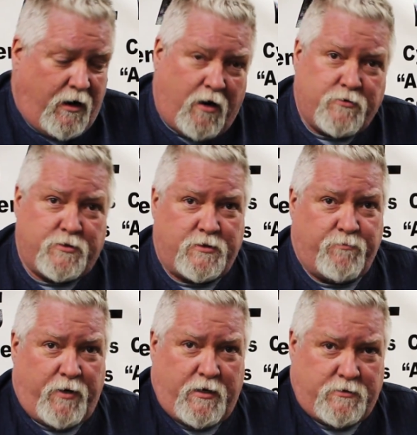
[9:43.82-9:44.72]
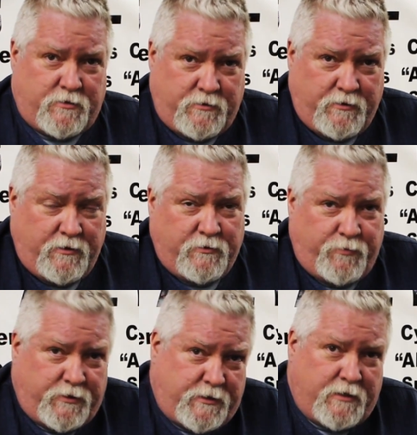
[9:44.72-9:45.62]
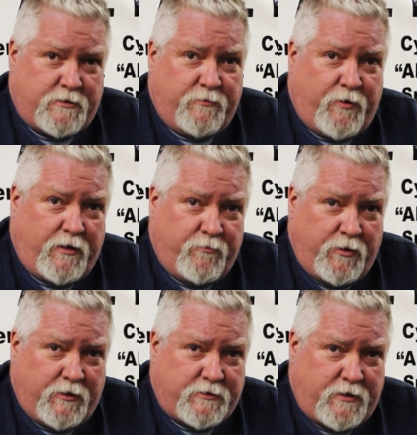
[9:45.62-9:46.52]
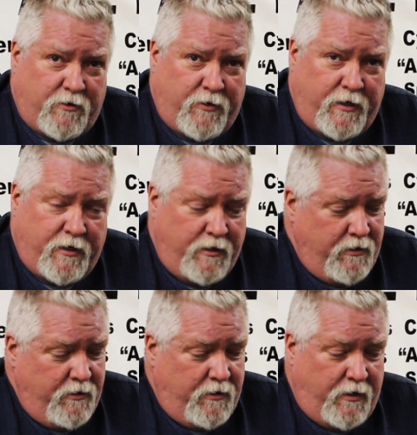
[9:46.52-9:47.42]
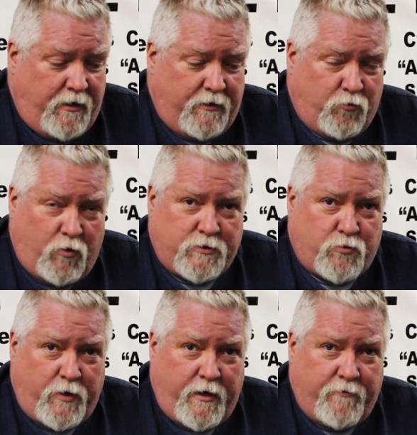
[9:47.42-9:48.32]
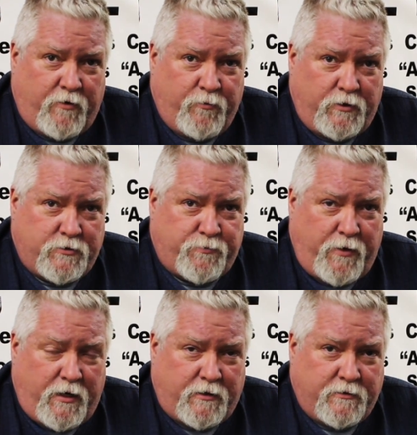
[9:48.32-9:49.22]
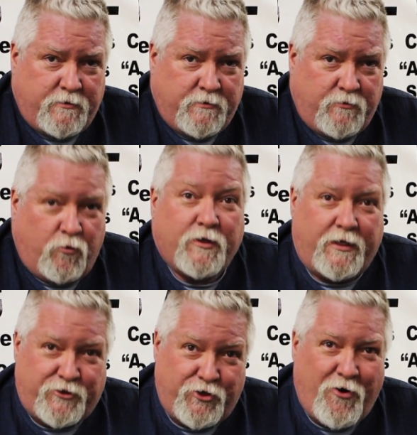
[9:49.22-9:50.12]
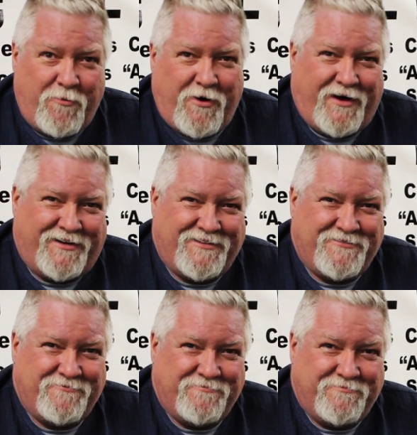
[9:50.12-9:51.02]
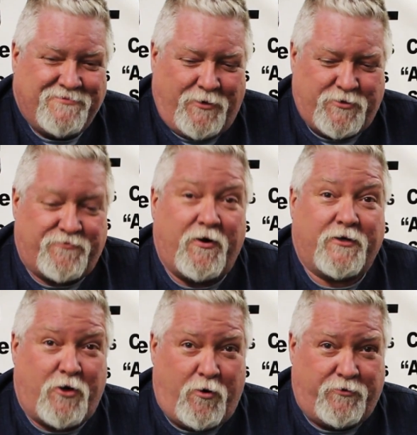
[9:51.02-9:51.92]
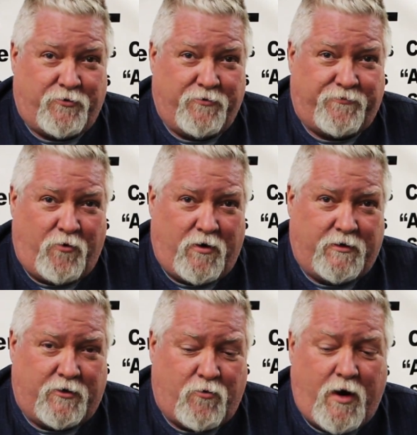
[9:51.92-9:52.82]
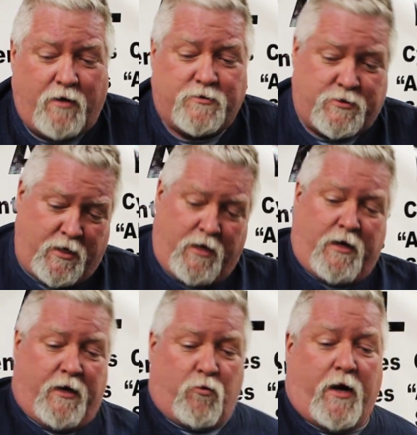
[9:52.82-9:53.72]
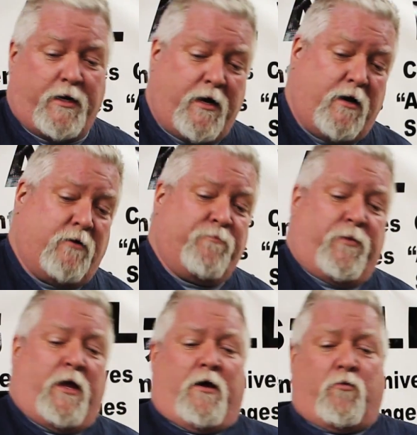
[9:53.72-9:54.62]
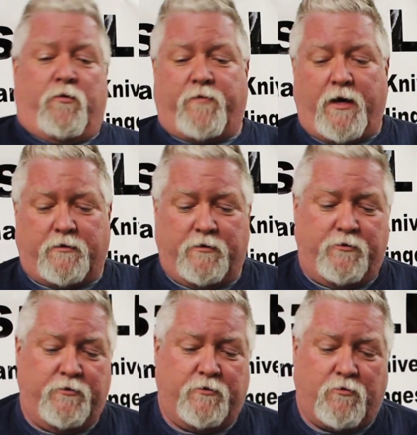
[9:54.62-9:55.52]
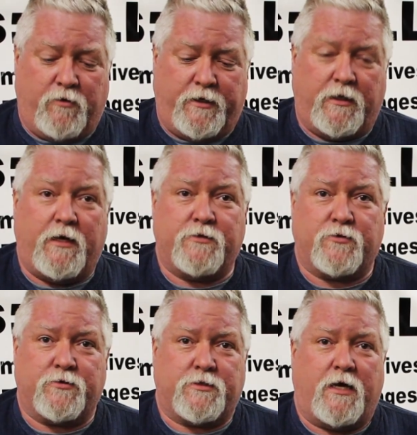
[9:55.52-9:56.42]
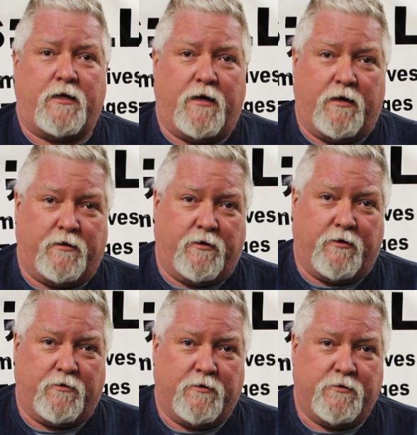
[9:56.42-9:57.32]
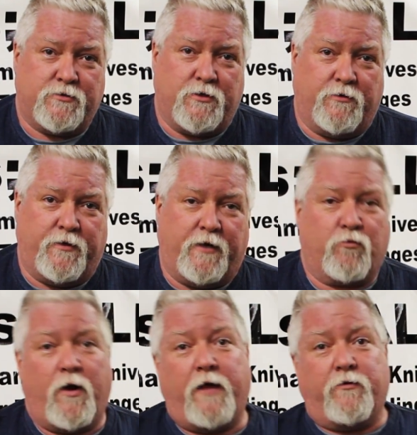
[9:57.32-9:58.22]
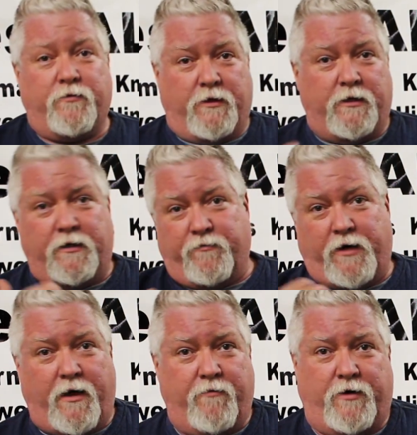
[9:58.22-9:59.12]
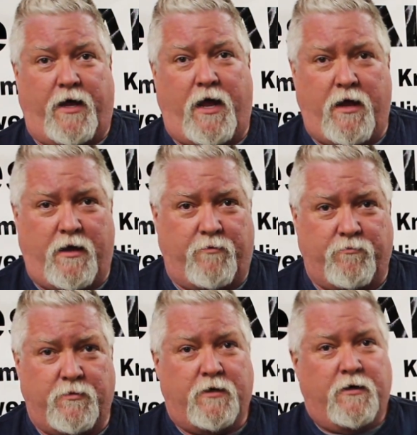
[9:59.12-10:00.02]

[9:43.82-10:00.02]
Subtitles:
Ours is the best, been tested by the military, and once we have our mil spec, we'll let you know about it. It was fun going through 400 rounds, and right now We've got the new green laser sight on here, so that rather than even having to aim,